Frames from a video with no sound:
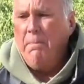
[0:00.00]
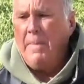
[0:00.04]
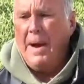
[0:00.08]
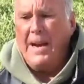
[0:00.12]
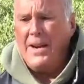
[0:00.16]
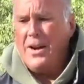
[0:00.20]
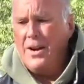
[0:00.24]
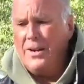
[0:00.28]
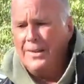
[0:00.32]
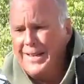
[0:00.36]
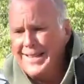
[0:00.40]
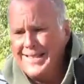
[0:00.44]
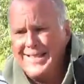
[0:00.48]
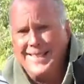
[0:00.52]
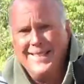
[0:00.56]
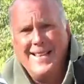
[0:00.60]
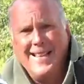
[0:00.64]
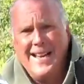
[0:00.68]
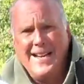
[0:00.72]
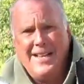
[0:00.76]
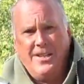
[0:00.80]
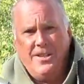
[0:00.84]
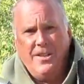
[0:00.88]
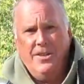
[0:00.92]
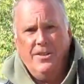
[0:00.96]
my dog doesn't
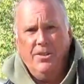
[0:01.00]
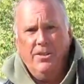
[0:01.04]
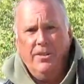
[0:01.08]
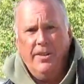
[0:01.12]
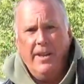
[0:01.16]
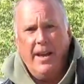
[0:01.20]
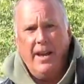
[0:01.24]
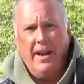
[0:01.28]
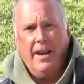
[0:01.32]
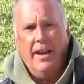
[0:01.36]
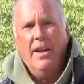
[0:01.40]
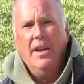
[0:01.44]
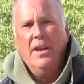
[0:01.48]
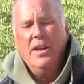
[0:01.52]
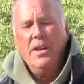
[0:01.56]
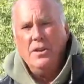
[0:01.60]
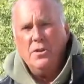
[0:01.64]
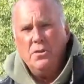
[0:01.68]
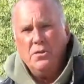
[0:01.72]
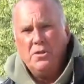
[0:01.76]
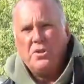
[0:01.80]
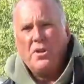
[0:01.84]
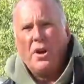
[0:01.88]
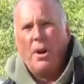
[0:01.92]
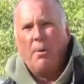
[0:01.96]
like to do that?
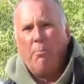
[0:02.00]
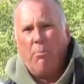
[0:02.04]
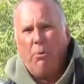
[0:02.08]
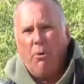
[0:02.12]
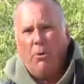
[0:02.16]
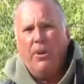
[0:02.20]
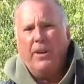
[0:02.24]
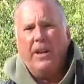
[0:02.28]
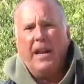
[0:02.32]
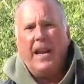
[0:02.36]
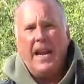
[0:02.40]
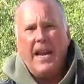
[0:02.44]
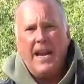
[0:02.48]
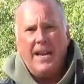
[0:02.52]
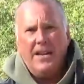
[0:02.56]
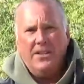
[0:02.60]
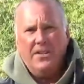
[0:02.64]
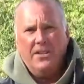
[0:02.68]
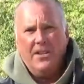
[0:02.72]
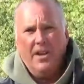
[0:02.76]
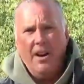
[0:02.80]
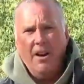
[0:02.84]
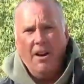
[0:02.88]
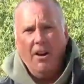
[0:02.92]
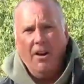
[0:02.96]
You start putting
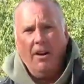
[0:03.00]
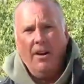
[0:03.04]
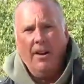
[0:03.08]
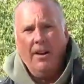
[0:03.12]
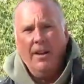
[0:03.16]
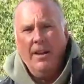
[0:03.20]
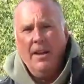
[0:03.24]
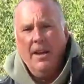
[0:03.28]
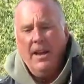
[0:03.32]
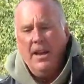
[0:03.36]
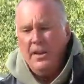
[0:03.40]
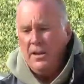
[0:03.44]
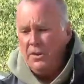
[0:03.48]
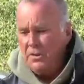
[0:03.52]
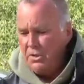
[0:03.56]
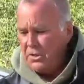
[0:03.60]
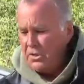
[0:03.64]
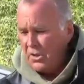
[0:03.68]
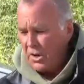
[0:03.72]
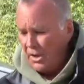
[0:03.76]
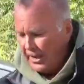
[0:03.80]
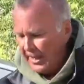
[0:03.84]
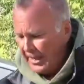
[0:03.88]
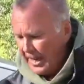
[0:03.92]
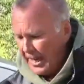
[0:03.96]
aids there, you
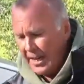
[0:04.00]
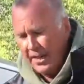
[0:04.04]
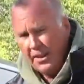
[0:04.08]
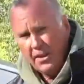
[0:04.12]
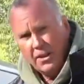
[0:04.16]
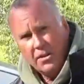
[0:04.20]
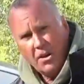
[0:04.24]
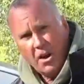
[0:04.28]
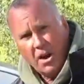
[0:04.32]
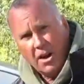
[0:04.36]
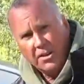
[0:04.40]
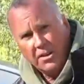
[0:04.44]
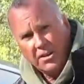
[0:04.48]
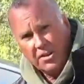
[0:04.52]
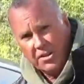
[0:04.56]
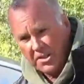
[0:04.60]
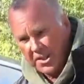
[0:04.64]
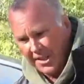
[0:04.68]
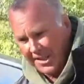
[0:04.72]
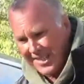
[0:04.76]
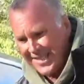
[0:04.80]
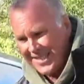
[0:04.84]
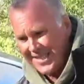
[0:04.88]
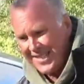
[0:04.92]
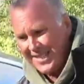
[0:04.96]
start getting the dog to
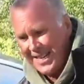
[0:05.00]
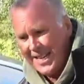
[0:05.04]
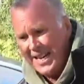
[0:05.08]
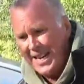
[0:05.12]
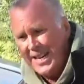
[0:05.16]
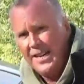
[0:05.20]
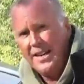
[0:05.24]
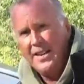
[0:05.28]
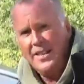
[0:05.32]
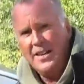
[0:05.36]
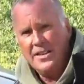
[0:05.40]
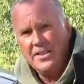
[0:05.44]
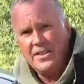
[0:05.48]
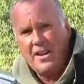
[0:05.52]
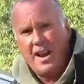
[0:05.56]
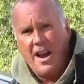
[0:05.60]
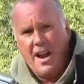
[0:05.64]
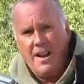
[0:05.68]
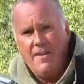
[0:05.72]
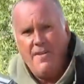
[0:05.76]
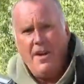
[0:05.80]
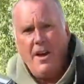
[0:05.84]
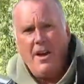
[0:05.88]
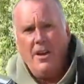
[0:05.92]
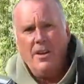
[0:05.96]
succeed in these
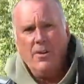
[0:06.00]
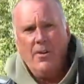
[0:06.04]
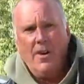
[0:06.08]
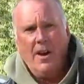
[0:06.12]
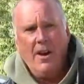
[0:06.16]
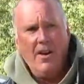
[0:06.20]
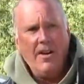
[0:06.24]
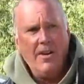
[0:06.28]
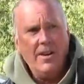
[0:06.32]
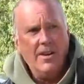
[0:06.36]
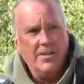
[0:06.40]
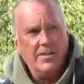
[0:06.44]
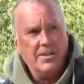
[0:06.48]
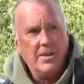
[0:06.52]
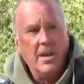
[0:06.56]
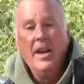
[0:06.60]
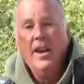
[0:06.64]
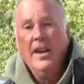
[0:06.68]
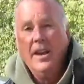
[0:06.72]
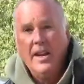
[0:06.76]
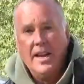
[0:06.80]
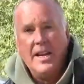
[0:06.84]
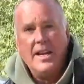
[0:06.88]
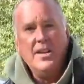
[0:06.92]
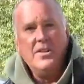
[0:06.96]
high value areas,
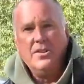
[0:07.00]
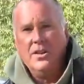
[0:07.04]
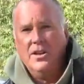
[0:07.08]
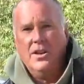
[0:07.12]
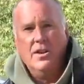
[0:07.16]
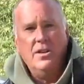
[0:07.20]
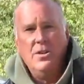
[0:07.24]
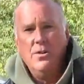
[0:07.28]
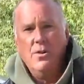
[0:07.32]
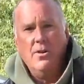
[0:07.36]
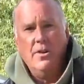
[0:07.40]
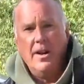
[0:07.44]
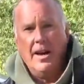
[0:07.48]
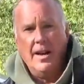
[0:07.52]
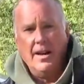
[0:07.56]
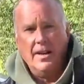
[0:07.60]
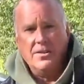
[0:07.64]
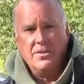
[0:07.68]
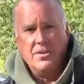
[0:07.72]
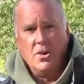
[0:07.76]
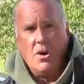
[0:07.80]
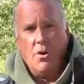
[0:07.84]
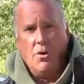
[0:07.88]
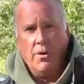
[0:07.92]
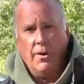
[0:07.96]
he's going to do it on
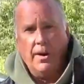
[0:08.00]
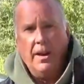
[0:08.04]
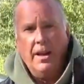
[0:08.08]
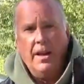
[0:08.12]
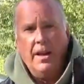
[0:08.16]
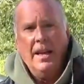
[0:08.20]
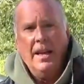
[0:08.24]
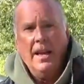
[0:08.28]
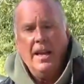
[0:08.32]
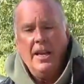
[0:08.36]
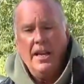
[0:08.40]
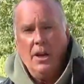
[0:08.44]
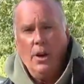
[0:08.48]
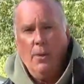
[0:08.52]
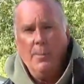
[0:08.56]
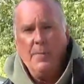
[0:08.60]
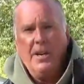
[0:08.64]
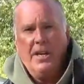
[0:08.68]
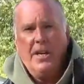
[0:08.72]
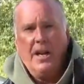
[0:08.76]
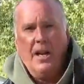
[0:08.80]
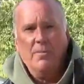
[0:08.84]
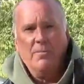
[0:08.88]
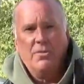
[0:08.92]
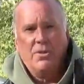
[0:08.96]
his own. He'll
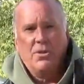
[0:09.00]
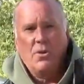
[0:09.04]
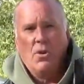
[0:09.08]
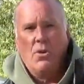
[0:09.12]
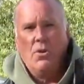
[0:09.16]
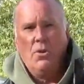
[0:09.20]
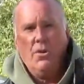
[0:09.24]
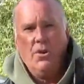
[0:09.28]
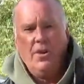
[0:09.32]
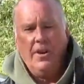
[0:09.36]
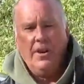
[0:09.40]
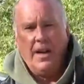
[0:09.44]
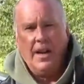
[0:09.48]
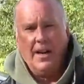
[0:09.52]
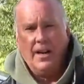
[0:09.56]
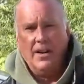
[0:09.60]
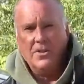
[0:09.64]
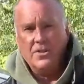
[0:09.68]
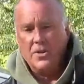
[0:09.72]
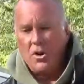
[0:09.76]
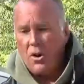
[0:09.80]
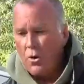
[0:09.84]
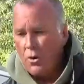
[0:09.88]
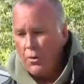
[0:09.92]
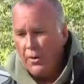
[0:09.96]
become so good on
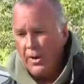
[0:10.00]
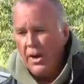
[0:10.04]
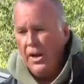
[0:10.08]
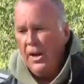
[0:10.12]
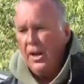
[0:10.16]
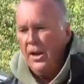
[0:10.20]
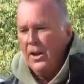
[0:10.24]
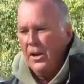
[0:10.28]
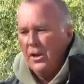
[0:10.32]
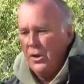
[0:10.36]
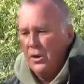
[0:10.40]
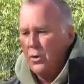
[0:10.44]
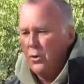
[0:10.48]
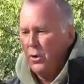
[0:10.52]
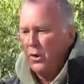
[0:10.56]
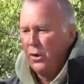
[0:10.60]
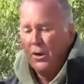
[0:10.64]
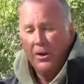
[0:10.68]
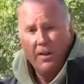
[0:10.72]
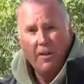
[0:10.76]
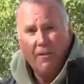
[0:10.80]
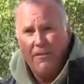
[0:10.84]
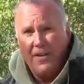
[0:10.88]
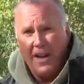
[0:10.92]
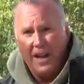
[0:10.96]
his own, you
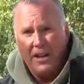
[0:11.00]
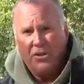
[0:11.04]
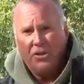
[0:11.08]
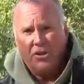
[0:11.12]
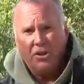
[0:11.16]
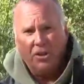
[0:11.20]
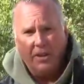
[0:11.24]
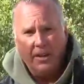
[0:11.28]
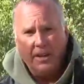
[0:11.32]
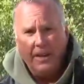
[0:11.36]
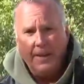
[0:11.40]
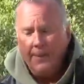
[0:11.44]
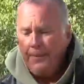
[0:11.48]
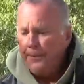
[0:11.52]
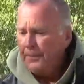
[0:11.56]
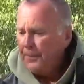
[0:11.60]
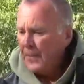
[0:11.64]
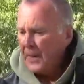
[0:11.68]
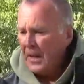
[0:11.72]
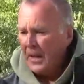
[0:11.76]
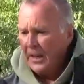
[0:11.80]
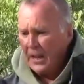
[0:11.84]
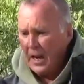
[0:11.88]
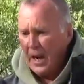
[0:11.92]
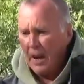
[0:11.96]
could eventually
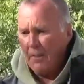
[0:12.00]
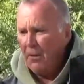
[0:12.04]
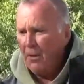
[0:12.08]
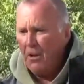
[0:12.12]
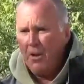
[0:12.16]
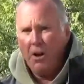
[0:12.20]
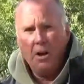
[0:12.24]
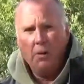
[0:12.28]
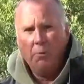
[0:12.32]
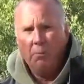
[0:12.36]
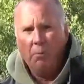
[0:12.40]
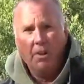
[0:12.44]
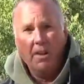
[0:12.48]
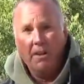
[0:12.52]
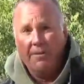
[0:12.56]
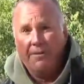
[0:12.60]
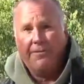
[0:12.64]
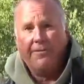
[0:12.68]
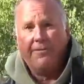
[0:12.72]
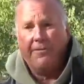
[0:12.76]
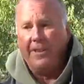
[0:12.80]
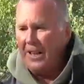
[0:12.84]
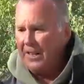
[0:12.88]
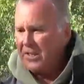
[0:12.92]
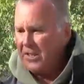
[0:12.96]
come along with a
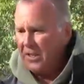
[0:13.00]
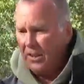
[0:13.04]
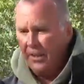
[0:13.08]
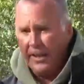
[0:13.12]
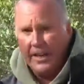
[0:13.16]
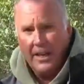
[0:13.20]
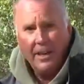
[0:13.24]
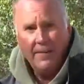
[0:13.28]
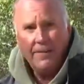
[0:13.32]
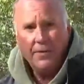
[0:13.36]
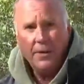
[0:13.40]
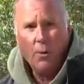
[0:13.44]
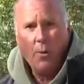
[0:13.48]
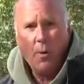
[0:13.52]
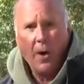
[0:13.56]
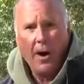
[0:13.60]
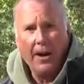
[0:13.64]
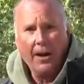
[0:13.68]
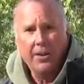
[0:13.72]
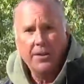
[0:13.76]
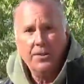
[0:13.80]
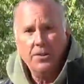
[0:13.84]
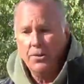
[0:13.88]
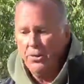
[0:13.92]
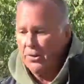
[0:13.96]
flex lead if you
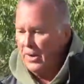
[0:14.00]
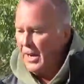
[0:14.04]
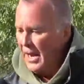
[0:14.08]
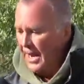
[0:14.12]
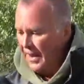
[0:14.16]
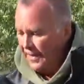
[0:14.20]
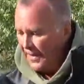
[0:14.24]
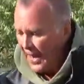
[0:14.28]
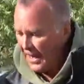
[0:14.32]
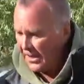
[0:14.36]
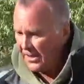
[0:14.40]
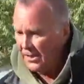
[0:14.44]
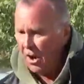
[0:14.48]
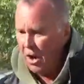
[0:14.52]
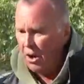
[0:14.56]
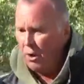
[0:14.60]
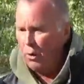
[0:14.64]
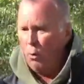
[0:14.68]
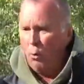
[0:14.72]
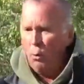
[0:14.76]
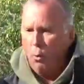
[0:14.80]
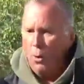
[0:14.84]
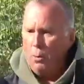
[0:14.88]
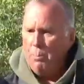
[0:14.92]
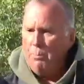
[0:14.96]
wanted to. That dog
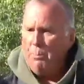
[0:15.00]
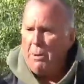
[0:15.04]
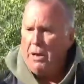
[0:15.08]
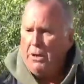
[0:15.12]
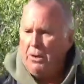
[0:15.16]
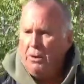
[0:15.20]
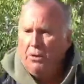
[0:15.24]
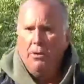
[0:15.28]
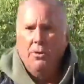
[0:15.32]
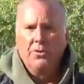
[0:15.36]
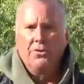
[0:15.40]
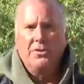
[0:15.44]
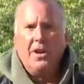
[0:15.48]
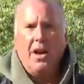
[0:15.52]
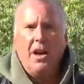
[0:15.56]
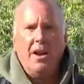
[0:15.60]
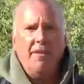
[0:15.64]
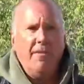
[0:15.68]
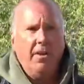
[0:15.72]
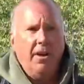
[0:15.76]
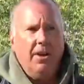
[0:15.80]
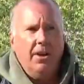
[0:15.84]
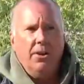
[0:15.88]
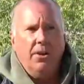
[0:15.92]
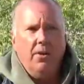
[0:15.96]
will woodpecker those high
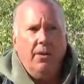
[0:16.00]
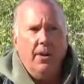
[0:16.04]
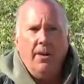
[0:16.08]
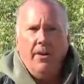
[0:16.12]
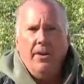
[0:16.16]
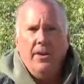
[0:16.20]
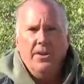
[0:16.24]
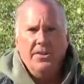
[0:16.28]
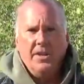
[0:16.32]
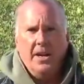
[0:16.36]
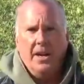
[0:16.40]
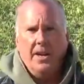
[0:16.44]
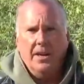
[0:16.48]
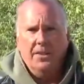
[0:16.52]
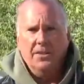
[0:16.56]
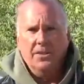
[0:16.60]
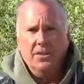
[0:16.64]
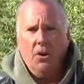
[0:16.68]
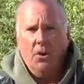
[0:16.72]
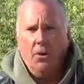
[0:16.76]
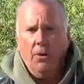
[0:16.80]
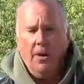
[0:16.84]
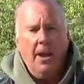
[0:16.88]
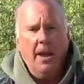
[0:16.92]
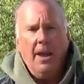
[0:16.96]
value areas on his
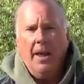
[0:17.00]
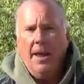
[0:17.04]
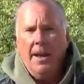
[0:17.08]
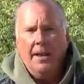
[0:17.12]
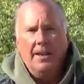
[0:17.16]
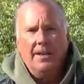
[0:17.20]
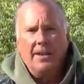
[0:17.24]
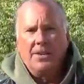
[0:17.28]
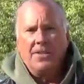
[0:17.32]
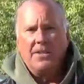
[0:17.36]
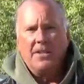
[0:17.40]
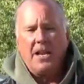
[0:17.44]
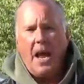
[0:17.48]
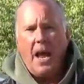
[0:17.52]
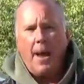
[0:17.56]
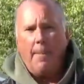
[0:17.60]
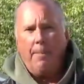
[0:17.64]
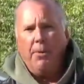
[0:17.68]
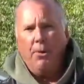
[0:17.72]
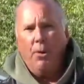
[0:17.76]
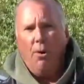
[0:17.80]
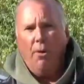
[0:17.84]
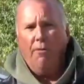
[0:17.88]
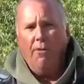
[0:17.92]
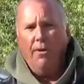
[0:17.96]
own. It doesn't
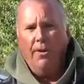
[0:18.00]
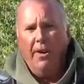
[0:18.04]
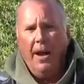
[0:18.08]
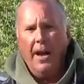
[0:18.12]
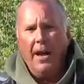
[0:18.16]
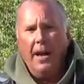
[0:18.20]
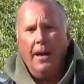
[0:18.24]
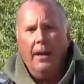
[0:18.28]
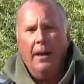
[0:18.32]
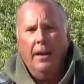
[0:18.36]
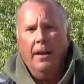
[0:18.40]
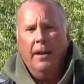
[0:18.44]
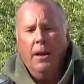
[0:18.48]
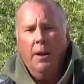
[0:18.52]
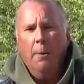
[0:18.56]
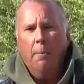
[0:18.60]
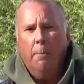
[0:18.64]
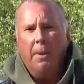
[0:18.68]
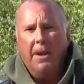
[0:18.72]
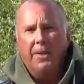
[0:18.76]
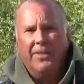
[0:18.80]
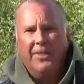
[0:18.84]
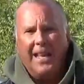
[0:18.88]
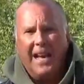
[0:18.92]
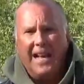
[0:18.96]
happen overnight,
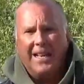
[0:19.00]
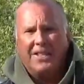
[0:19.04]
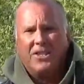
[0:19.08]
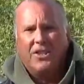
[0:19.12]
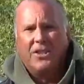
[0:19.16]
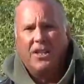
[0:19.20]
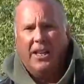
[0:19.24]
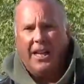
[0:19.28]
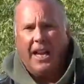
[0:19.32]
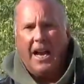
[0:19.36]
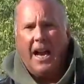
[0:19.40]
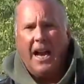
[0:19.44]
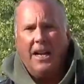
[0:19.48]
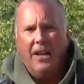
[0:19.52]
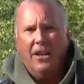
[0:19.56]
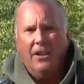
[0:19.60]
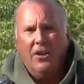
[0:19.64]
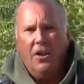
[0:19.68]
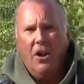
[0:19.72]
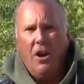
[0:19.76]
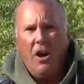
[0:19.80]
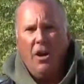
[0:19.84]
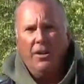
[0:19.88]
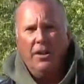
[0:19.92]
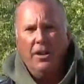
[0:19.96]
but that's the kind of
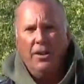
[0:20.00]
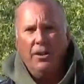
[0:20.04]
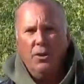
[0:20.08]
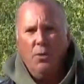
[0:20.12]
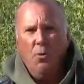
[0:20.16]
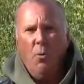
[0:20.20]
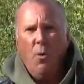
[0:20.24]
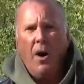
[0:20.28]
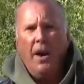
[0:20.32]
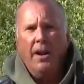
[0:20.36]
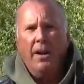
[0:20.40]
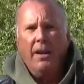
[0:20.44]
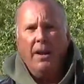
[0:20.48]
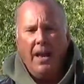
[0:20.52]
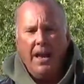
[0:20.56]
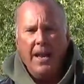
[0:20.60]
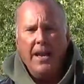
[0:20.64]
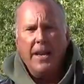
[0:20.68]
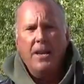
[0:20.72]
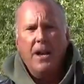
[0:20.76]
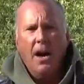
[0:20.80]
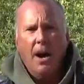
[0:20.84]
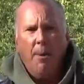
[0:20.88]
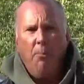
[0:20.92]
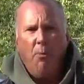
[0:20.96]
dog that you want to
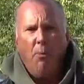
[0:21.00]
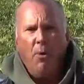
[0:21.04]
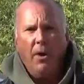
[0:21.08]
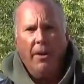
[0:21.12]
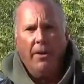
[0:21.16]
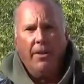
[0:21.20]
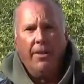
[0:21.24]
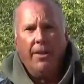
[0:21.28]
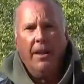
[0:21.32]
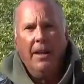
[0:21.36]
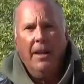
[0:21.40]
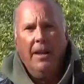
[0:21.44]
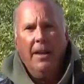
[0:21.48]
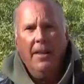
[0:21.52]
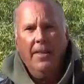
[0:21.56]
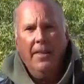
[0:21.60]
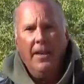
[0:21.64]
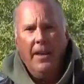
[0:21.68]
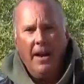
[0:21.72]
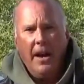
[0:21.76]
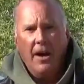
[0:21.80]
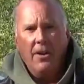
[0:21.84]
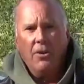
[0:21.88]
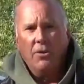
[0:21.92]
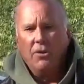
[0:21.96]
end up with,
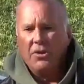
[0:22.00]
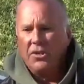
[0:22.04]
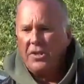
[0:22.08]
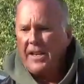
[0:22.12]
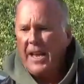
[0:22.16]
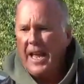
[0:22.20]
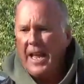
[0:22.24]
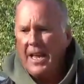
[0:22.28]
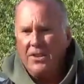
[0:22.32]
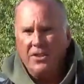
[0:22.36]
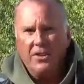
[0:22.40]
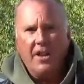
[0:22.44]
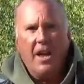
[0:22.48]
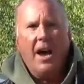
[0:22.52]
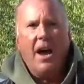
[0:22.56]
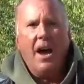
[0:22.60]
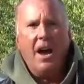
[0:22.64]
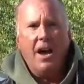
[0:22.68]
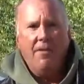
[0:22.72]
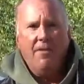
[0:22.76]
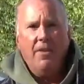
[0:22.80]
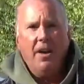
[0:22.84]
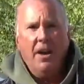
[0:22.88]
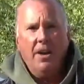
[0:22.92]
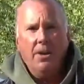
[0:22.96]
that understands the
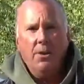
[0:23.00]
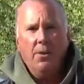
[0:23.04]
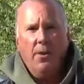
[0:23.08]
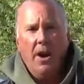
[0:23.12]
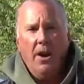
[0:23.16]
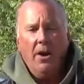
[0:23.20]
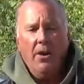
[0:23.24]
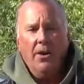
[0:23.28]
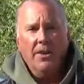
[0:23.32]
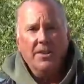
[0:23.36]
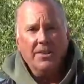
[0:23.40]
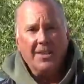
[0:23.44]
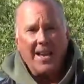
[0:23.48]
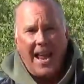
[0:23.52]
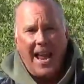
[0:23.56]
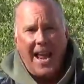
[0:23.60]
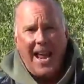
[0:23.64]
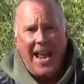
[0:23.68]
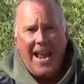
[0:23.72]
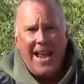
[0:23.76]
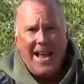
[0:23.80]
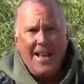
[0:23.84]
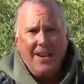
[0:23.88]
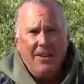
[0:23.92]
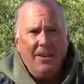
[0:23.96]
high value areas
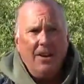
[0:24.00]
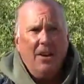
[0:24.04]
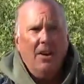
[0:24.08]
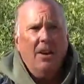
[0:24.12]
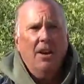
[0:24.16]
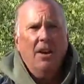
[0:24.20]
and